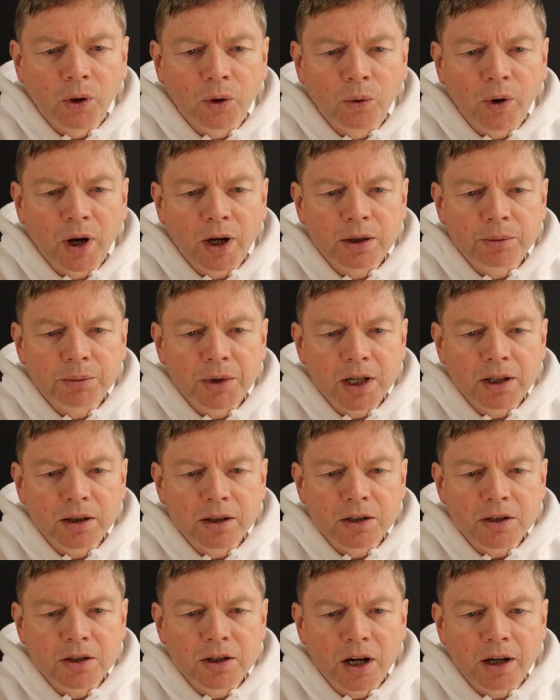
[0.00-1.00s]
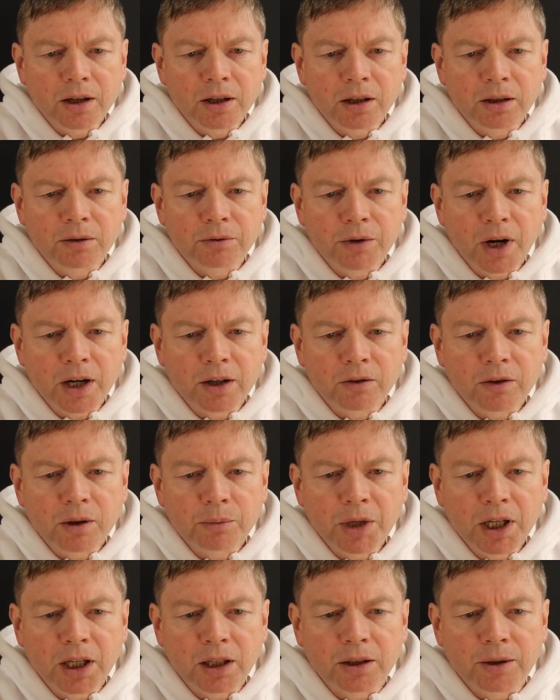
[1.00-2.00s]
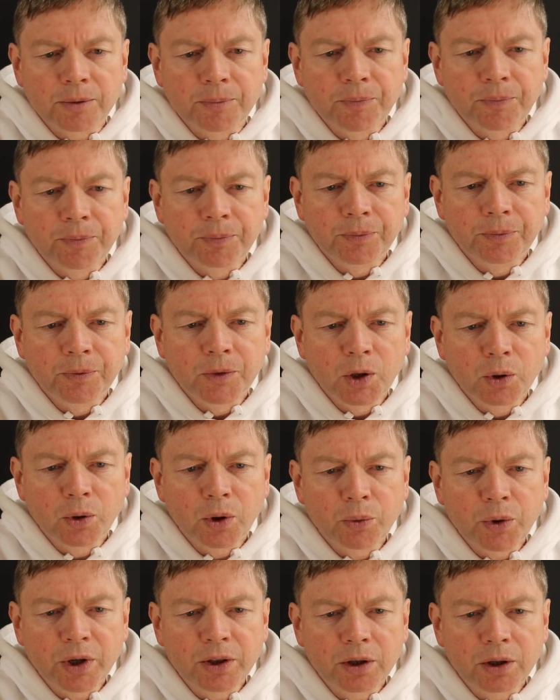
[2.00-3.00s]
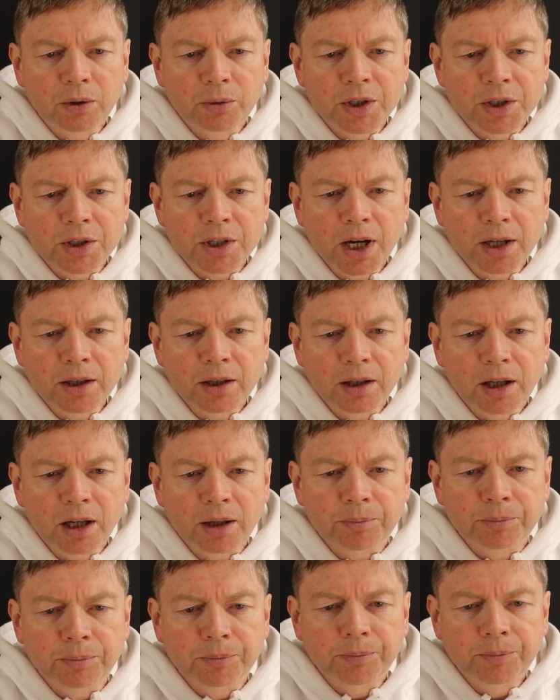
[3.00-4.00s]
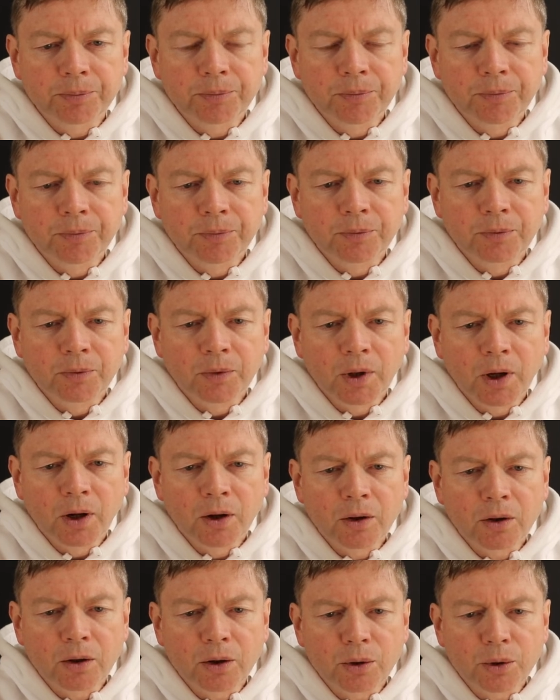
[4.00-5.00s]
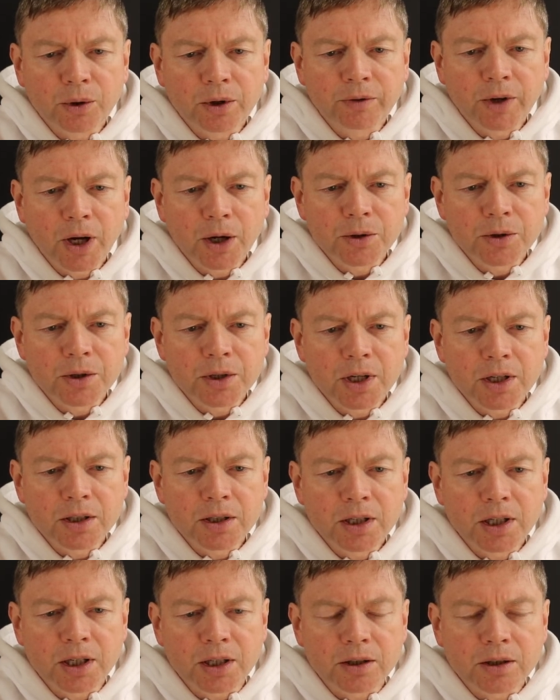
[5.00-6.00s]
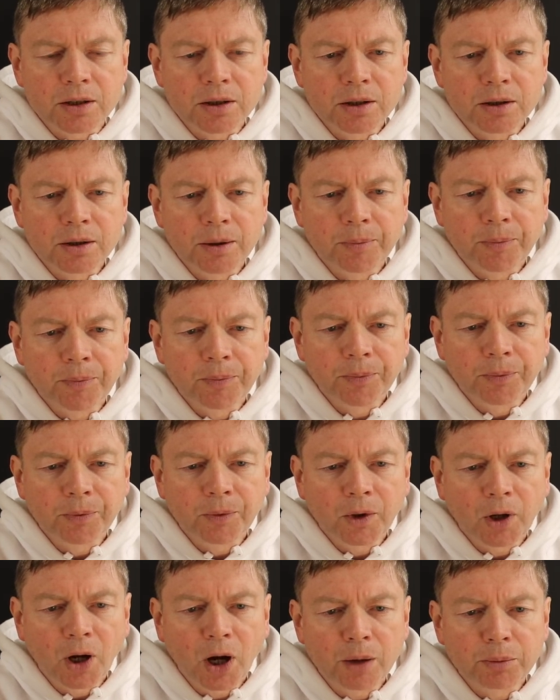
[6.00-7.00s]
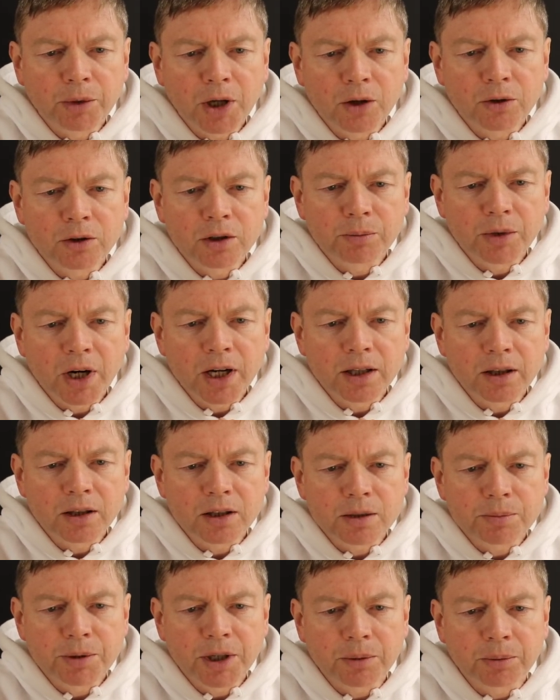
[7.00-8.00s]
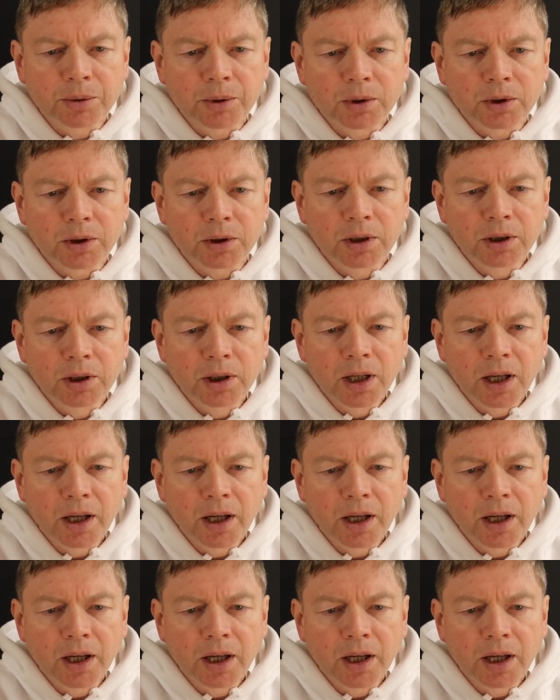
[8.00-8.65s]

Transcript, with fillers: You are to break this jug in front of the men who are with you and say to them, The Lord of hosts says this, I am going to break this people